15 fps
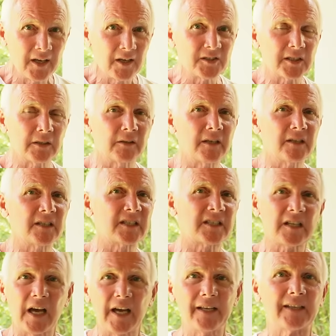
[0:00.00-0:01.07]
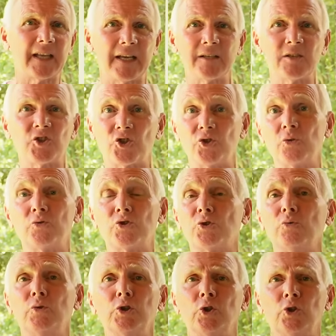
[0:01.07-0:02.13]
until they decide then to,
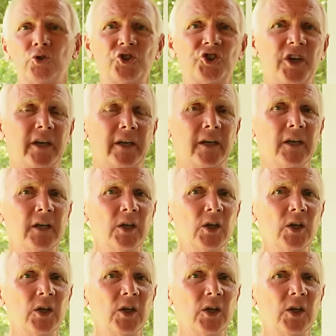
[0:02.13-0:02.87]
to launch it.